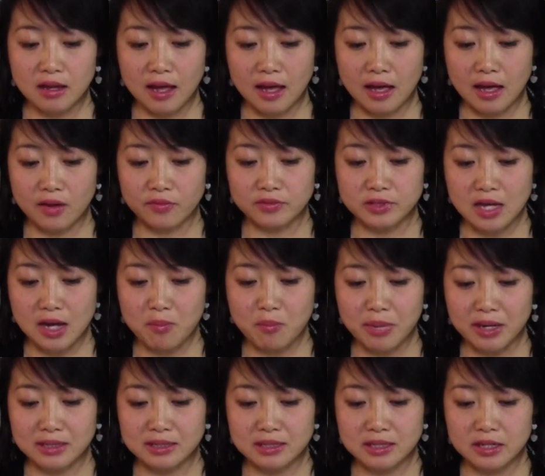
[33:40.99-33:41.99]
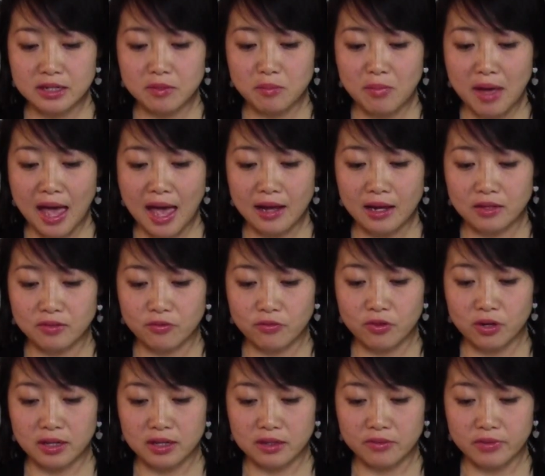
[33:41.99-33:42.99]
have done by sitting back and
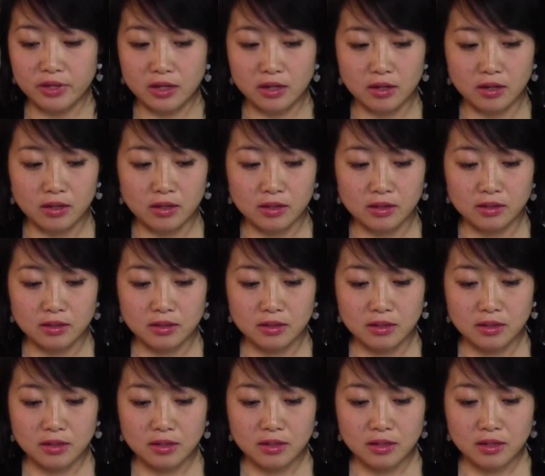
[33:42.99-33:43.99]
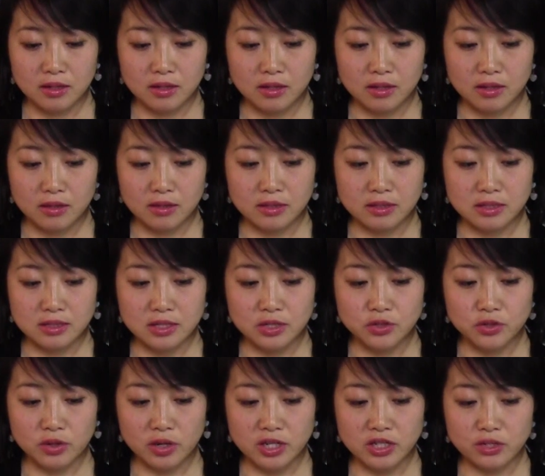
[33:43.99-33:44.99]
forgiving. This
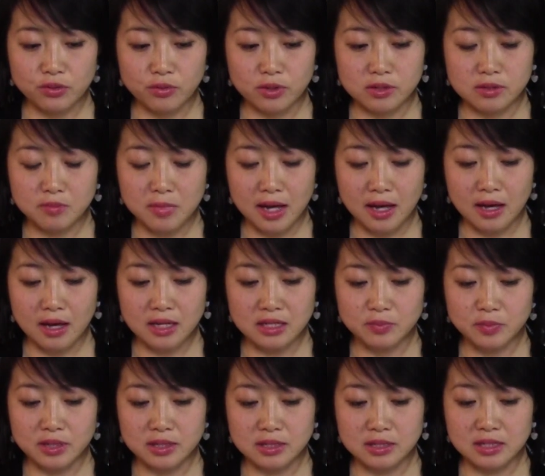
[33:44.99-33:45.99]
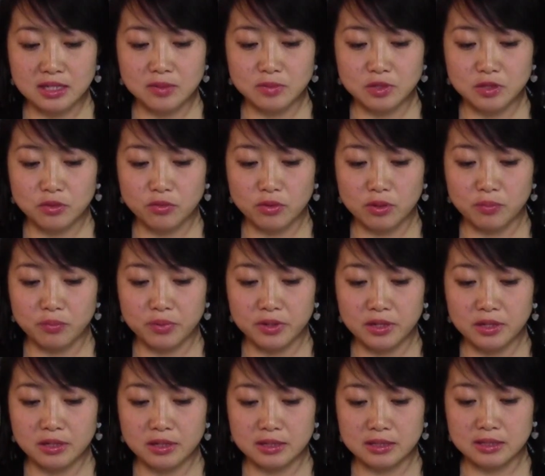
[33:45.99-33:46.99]
situation with my husband seems to
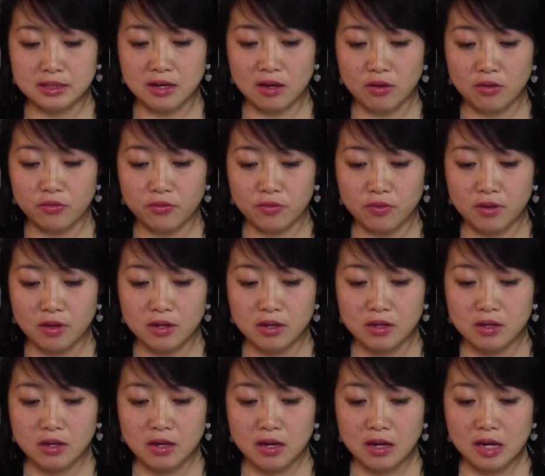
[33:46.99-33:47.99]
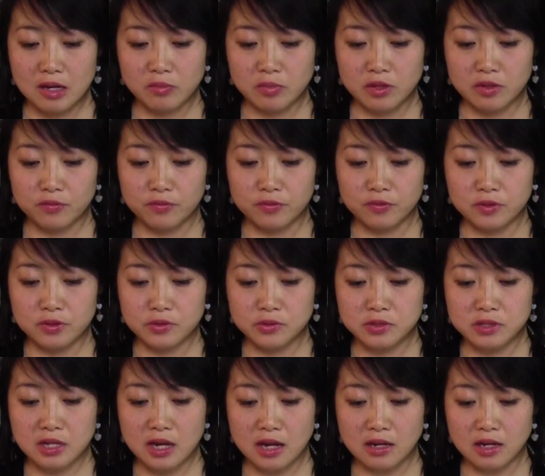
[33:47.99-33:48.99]
repeat itself. I'm
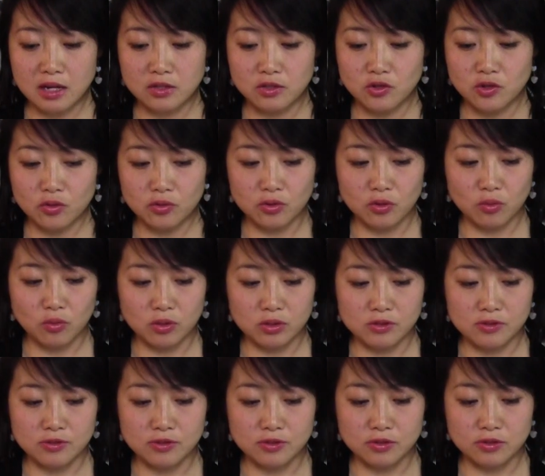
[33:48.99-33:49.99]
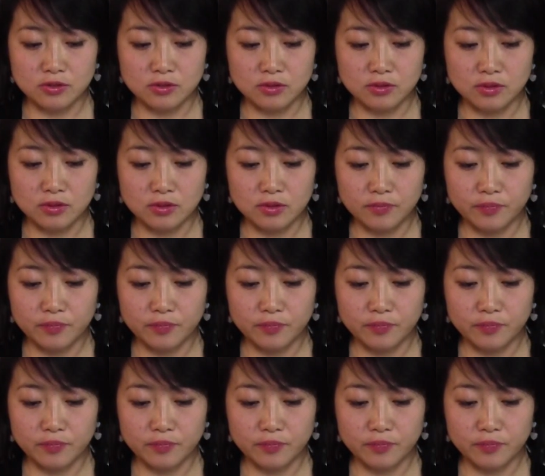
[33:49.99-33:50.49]
confused and I don't know what to do.